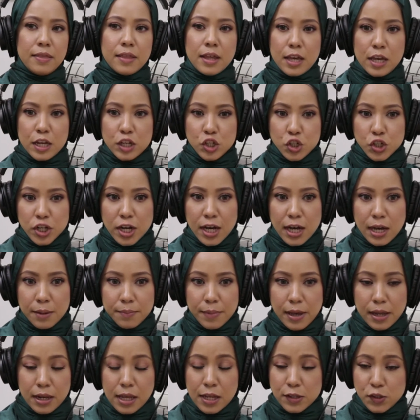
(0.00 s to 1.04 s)
the hijab
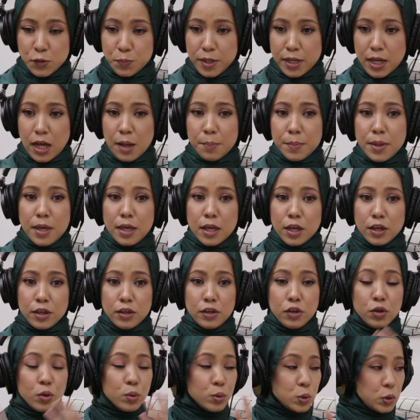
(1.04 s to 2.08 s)
and it's becoming a
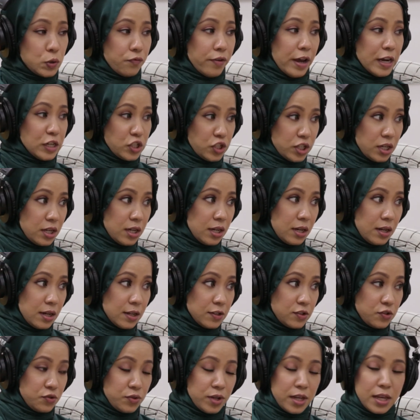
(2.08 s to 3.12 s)
huge fashion
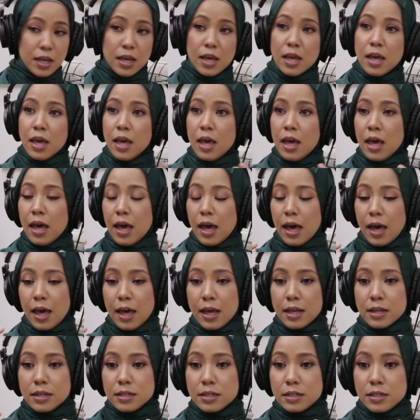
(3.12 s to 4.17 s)
industry,
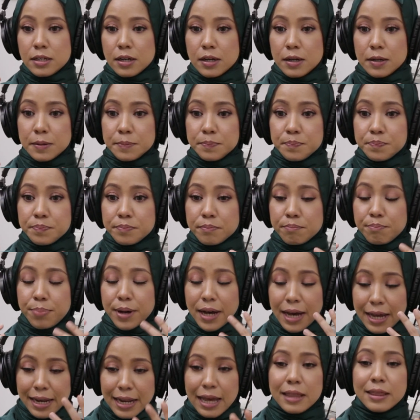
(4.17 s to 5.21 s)
and
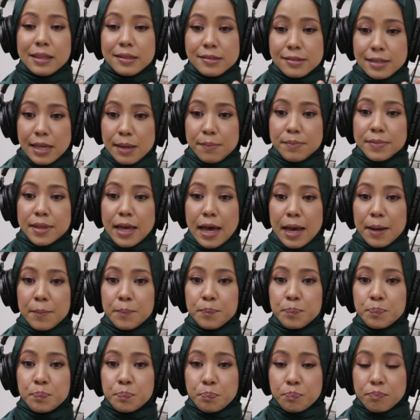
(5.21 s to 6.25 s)
but at the same
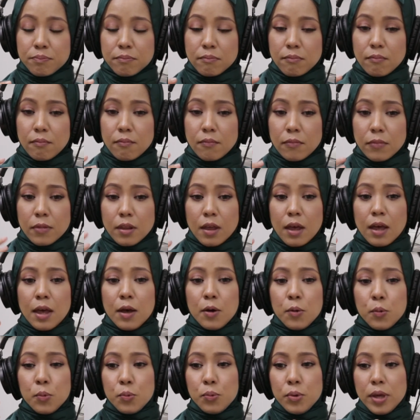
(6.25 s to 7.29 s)
time
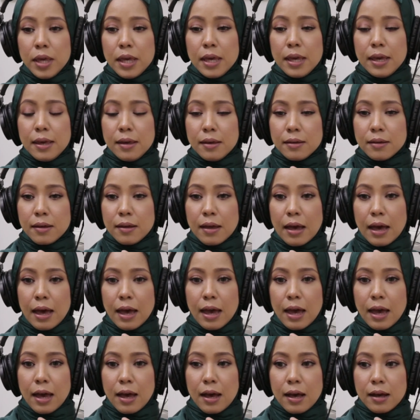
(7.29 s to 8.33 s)
we
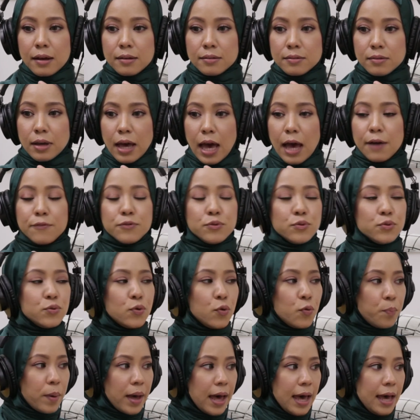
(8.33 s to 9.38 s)
have to
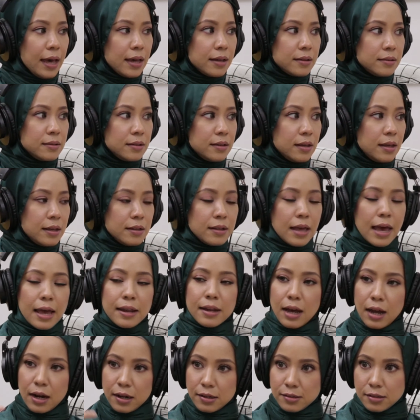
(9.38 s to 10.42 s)
go back and
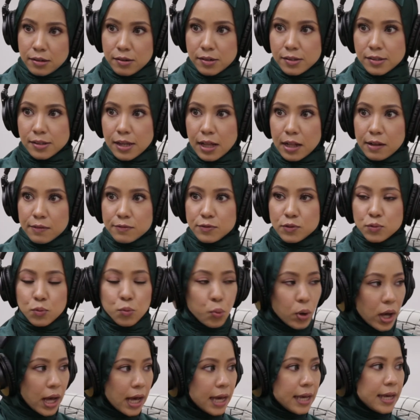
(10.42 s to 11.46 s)
ask ourselves,
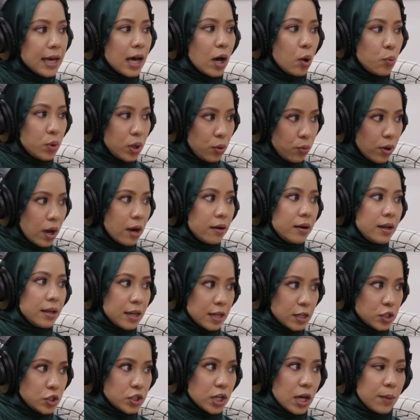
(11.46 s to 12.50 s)
why are we wearing
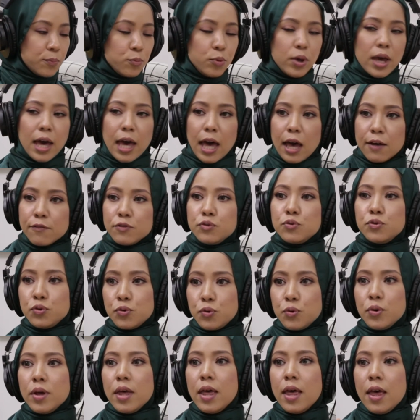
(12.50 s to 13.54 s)
hijab? We have to
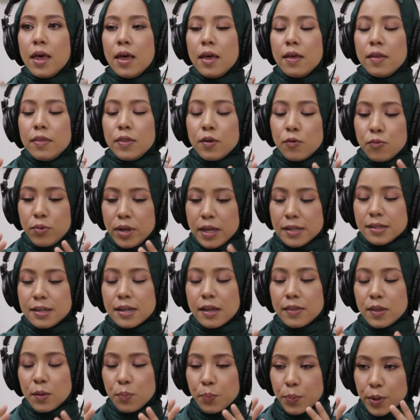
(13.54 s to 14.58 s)
know the reason
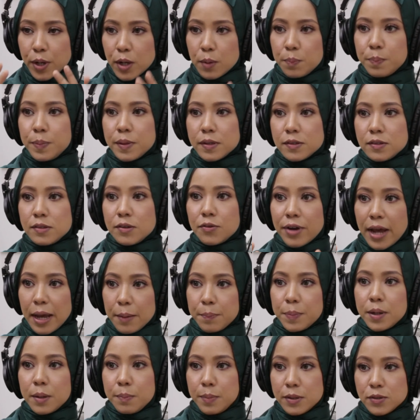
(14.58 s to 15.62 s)
and the purpose, the
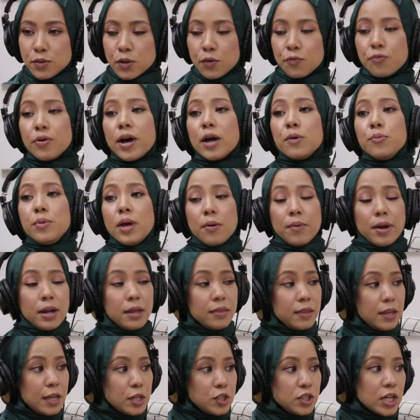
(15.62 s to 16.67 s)
right purpose of why we are
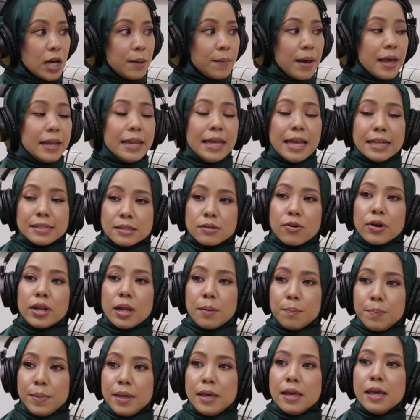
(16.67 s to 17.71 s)
wearing the hijab. And it's
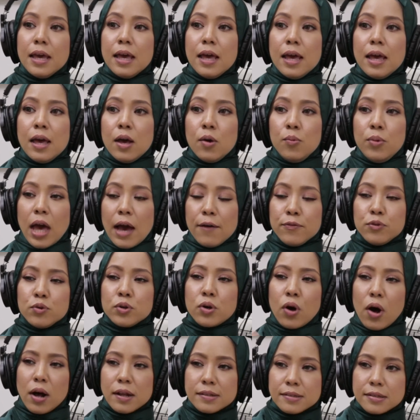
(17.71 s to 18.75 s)
gonna be, we have to
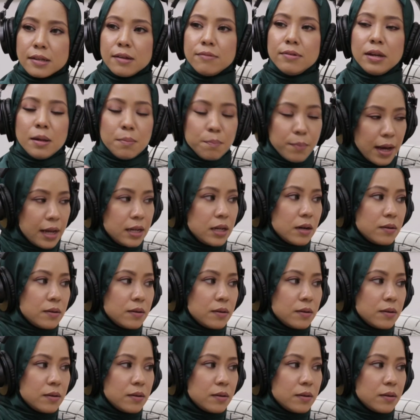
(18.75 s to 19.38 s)
constantly remind